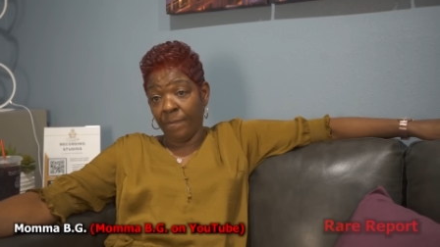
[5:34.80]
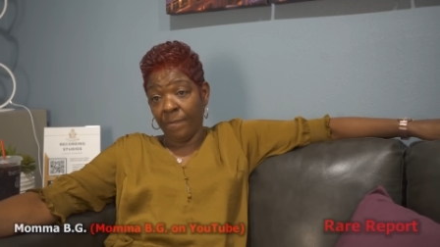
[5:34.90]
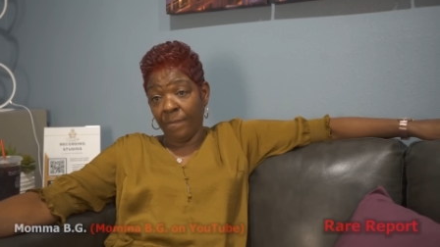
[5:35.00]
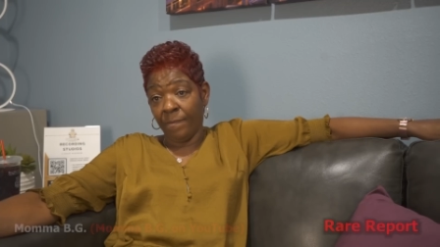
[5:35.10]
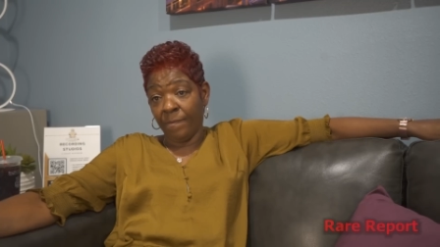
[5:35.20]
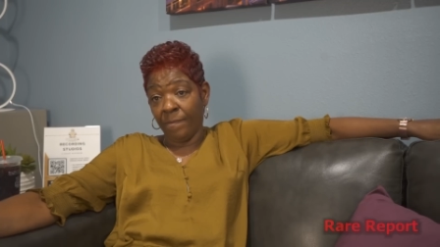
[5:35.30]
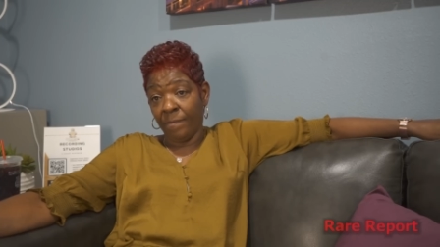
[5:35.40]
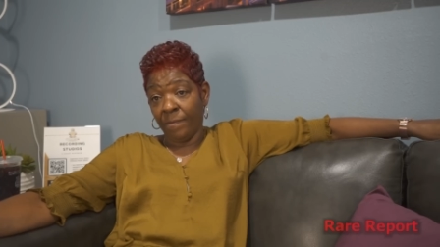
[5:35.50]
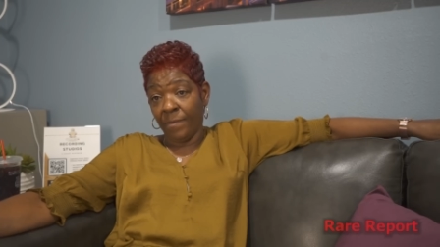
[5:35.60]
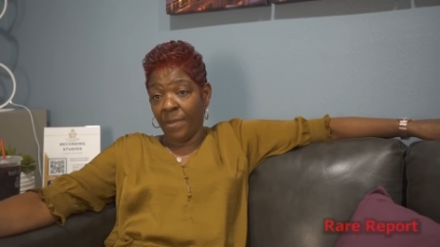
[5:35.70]
Now that's
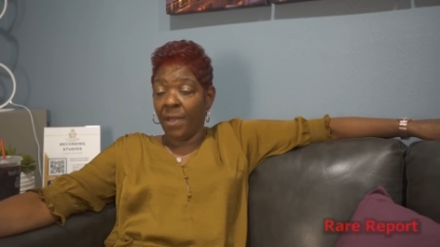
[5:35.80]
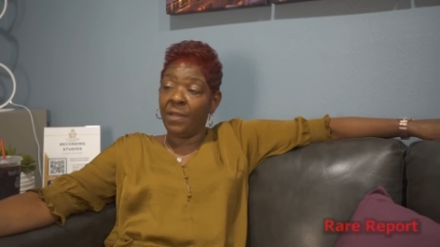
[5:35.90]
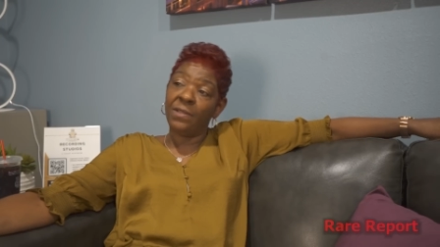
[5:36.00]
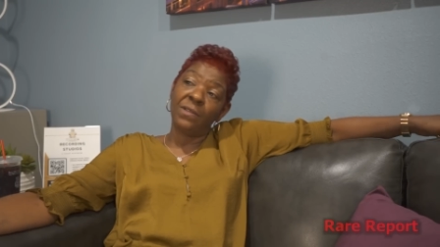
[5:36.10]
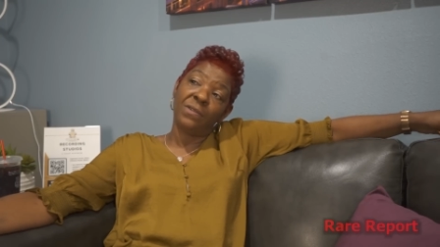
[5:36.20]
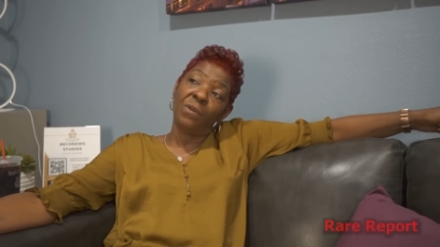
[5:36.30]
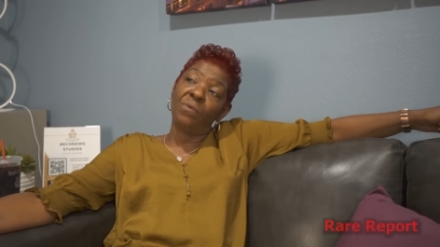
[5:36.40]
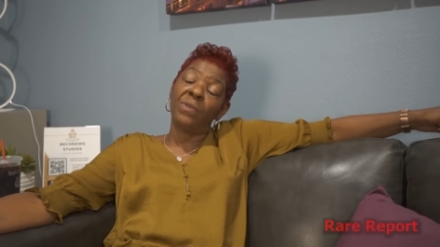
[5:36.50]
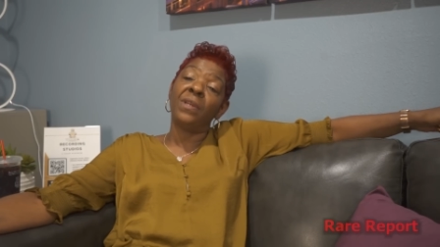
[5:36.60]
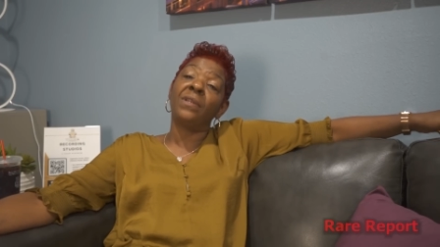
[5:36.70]
interesting. I just
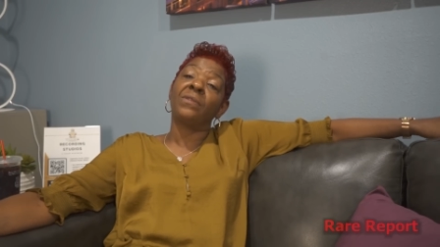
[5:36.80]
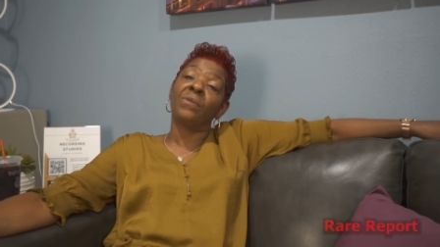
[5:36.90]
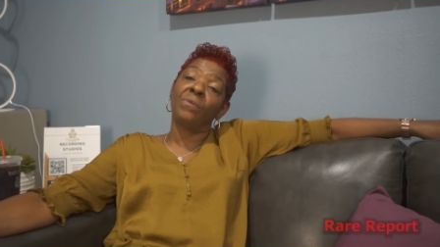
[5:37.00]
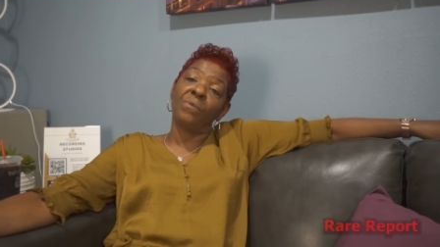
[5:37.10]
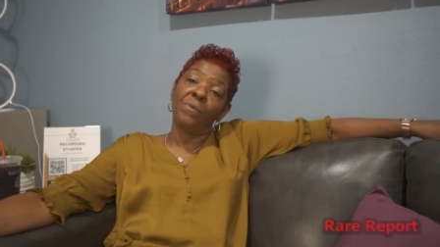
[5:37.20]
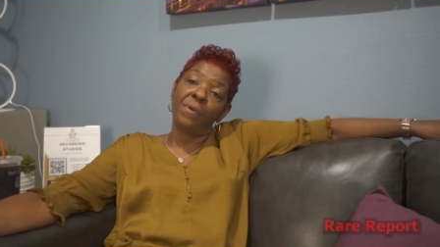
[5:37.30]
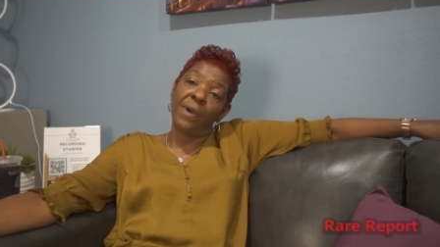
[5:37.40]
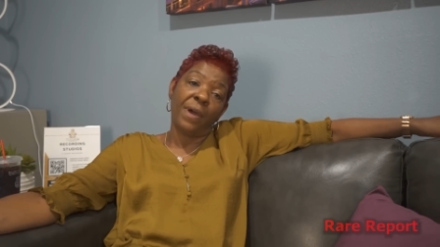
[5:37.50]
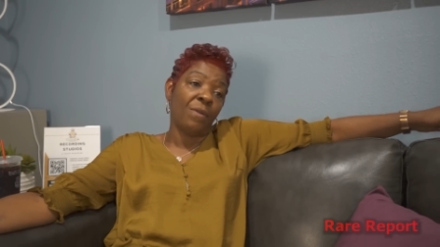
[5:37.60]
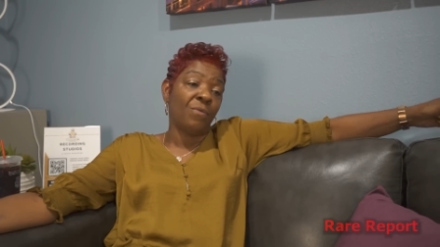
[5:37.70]
then, don't think so.
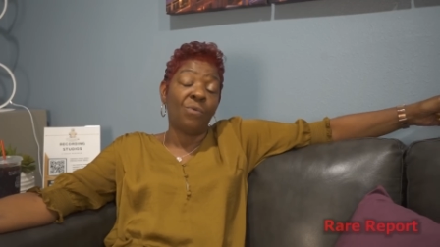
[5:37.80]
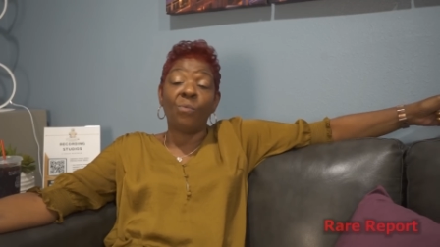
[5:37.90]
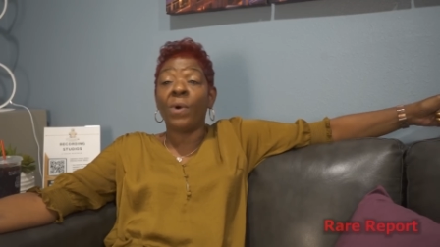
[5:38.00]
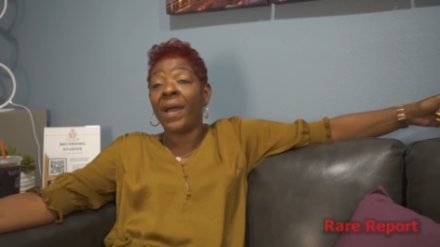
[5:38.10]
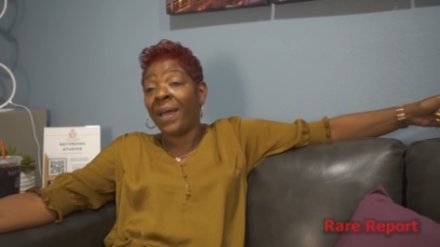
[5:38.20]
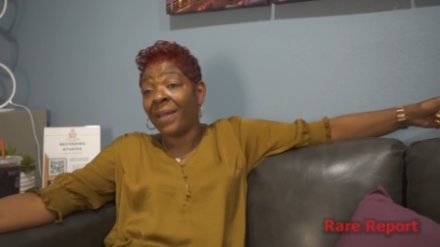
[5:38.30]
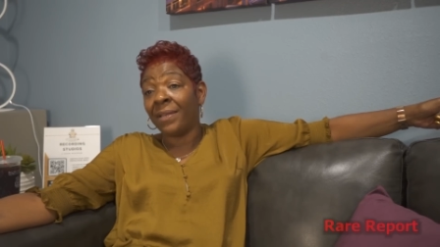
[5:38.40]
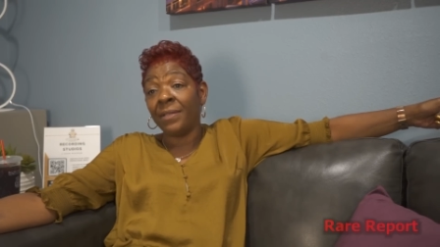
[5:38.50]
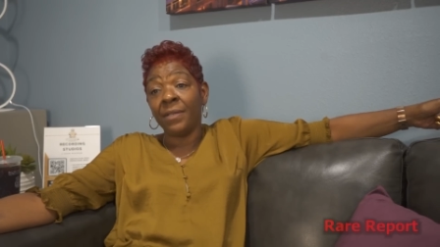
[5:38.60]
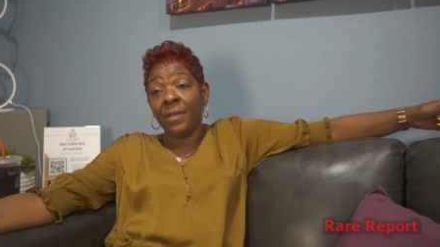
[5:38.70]
I don't know
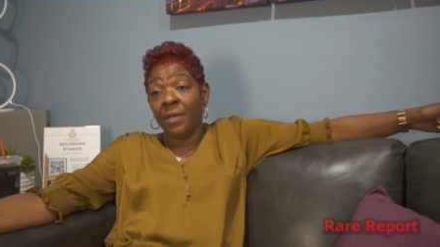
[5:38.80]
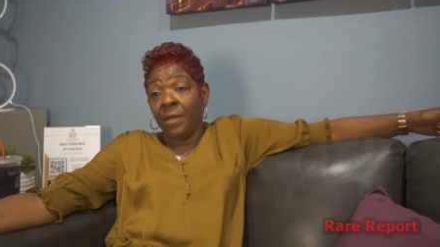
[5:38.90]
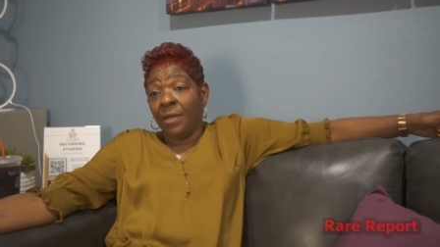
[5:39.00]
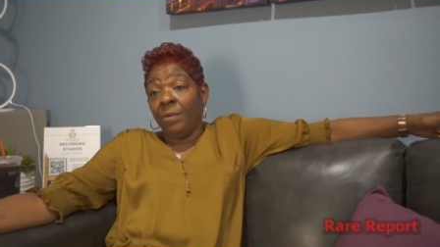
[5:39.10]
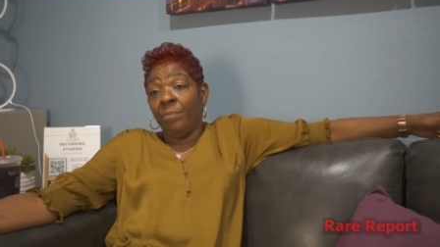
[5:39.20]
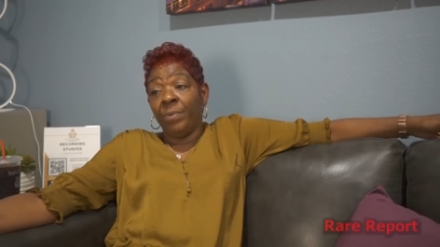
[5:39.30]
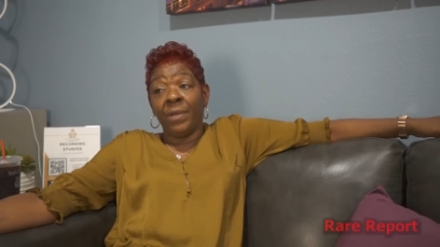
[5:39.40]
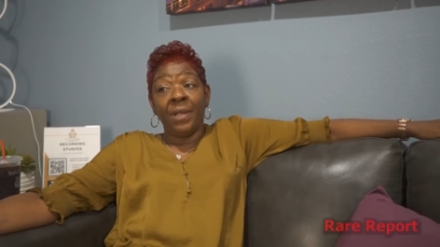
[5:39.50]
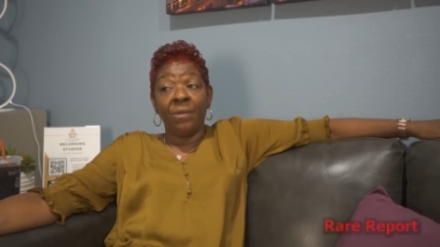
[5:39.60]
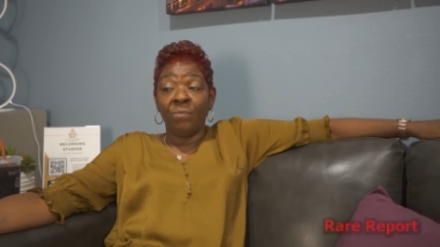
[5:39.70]
why,
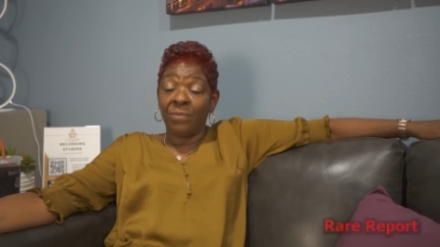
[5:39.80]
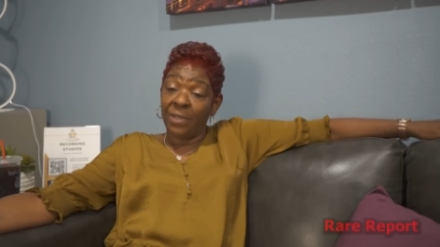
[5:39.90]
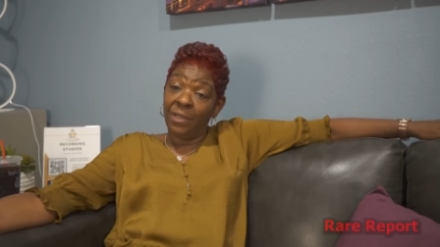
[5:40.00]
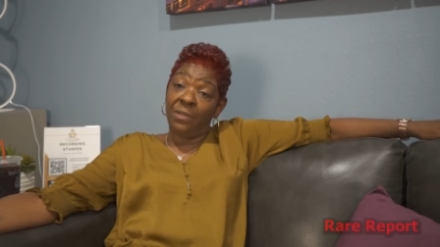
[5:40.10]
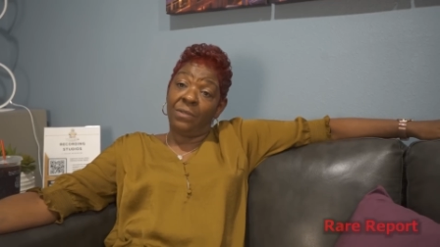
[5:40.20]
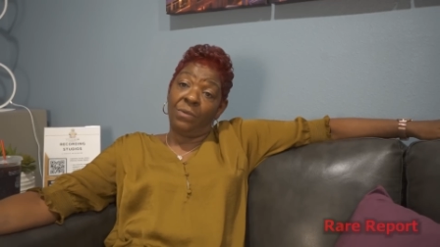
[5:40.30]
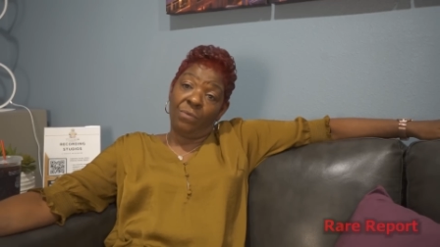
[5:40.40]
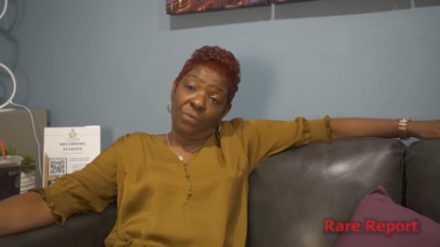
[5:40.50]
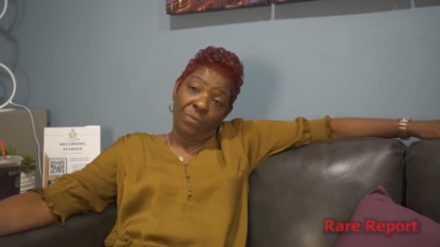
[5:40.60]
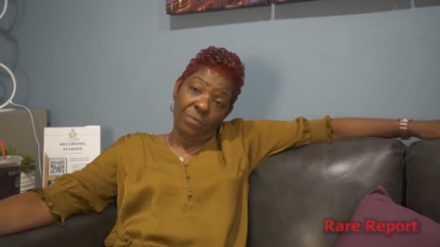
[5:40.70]
but I don't think
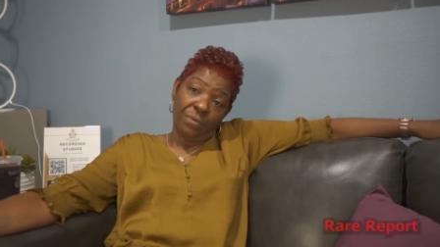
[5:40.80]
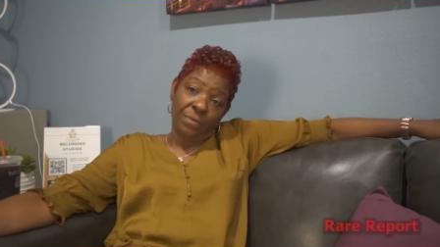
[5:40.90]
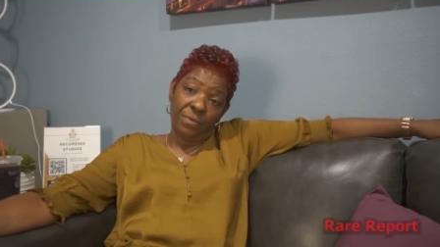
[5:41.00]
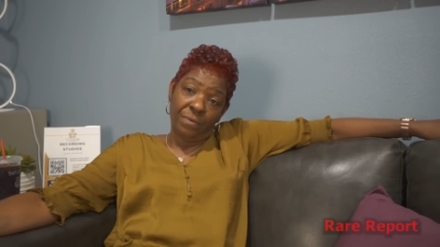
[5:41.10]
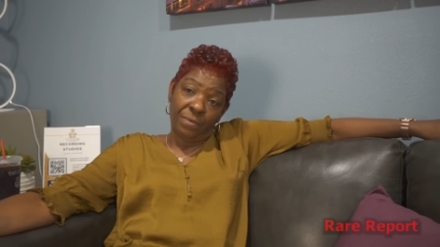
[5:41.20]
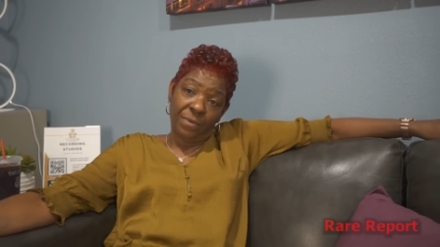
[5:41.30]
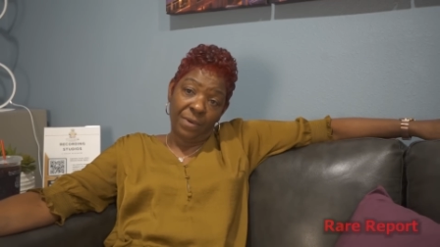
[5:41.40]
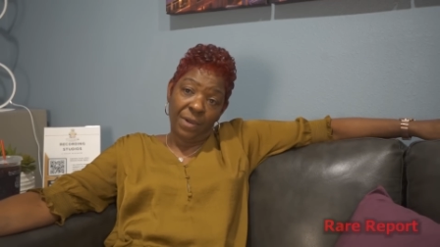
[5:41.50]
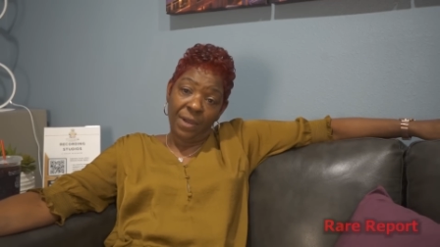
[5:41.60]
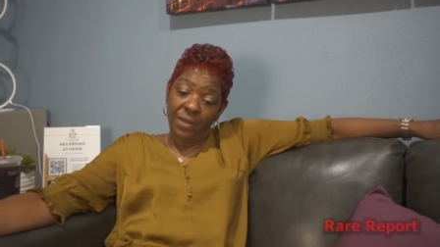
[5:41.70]
so. Okay.
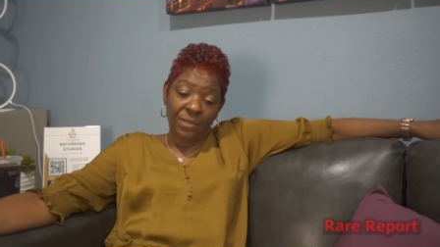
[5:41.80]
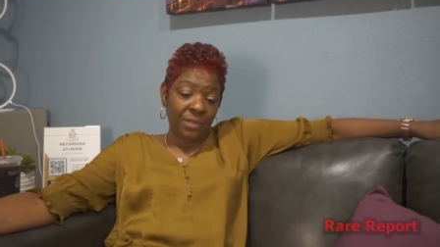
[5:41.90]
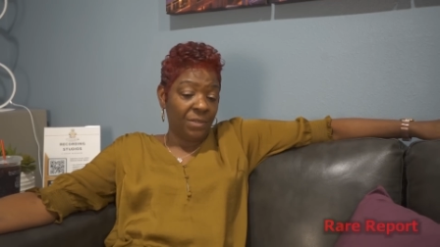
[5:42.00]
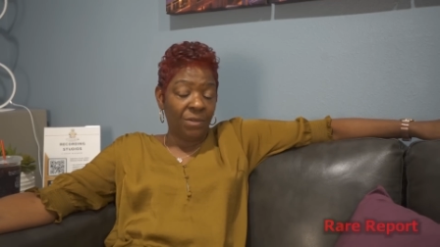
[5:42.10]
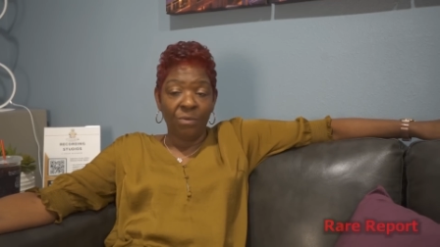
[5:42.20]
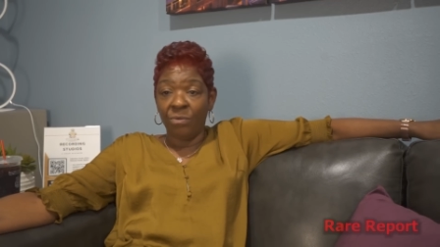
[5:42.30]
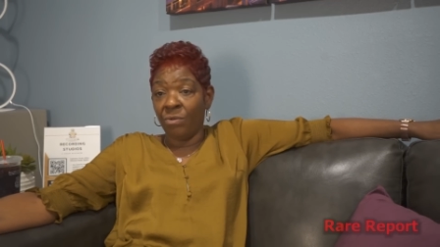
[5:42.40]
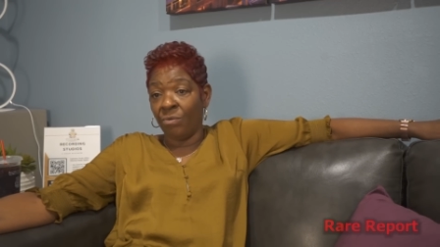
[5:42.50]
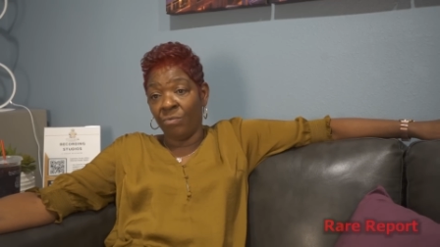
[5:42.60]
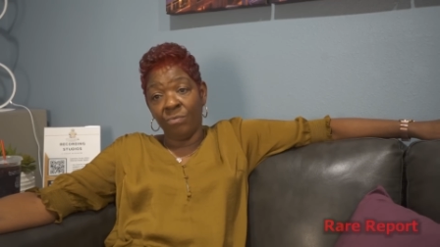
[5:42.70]
I, I just don't
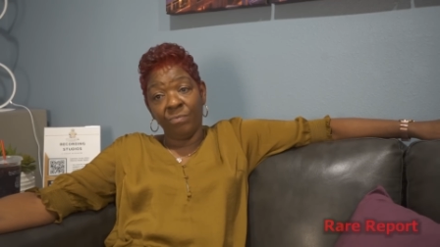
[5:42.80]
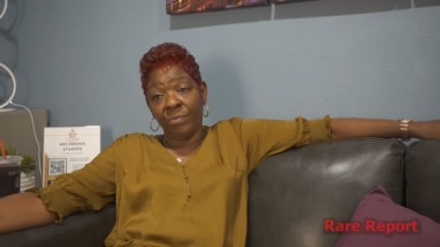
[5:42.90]
know.